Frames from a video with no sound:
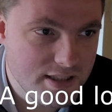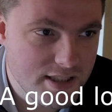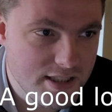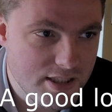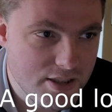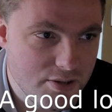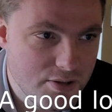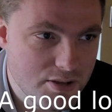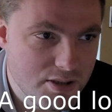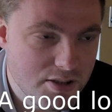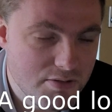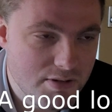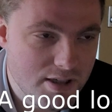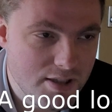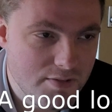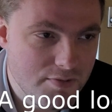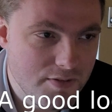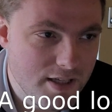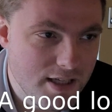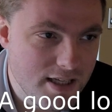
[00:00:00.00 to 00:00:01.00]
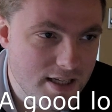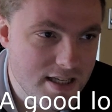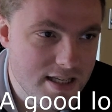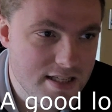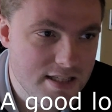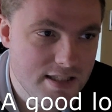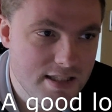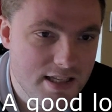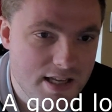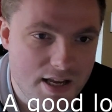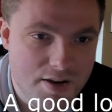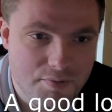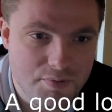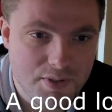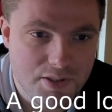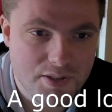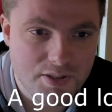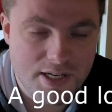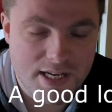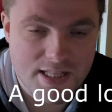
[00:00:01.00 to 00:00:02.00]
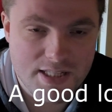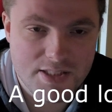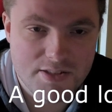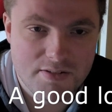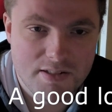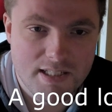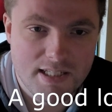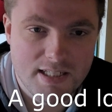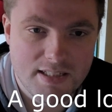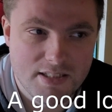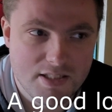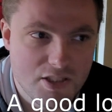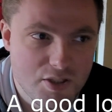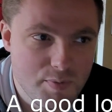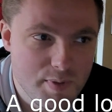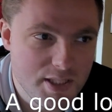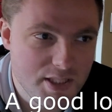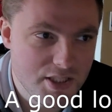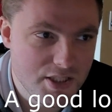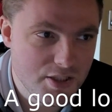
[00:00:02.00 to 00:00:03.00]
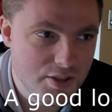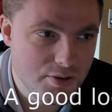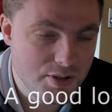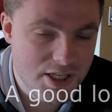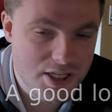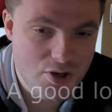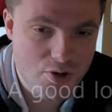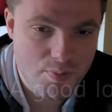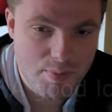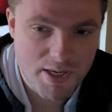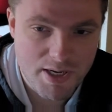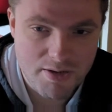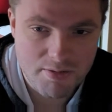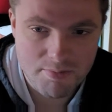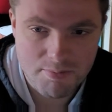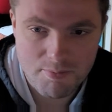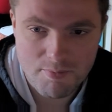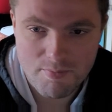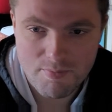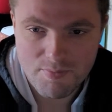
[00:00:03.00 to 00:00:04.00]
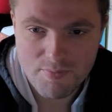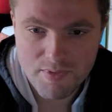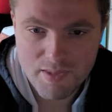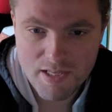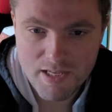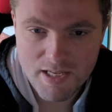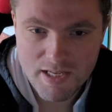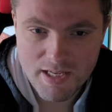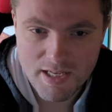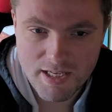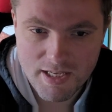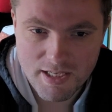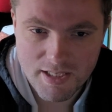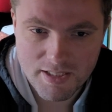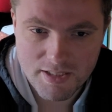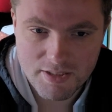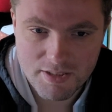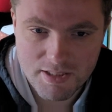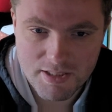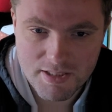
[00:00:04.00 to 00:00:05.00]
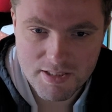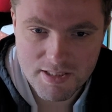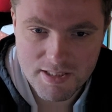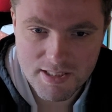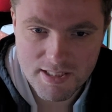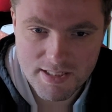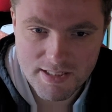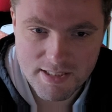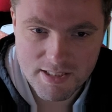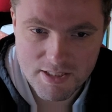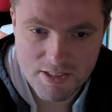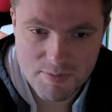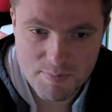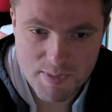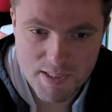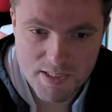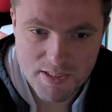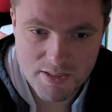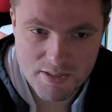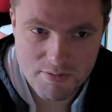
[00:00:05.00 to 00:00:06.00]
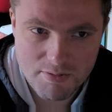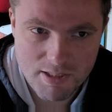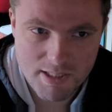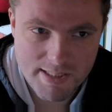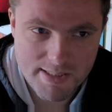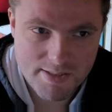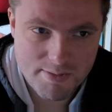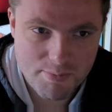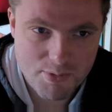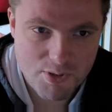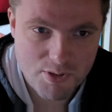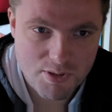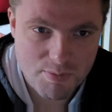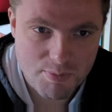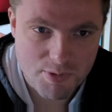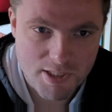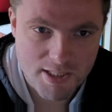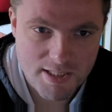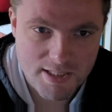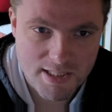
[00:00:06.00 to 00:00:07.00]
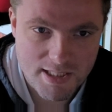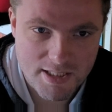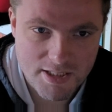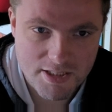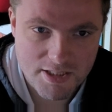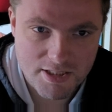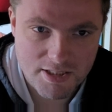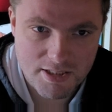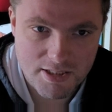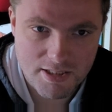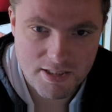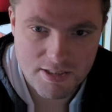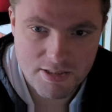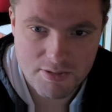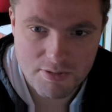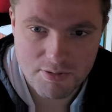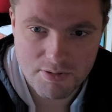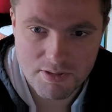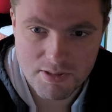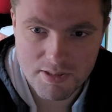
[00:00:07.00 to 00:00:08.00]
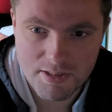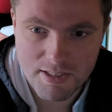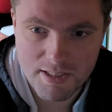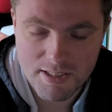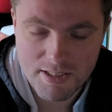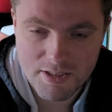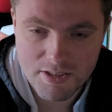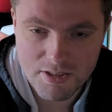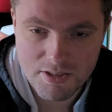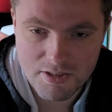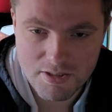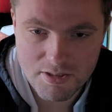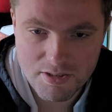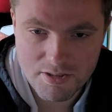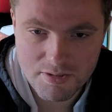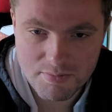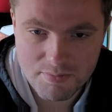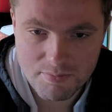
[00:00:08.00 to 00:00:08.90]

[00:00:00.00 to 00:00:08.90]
it loads quite fast, and we are entering at the Switcheo Neo pair. And you can see that there has been quite some good price action. Let's go to the day chart.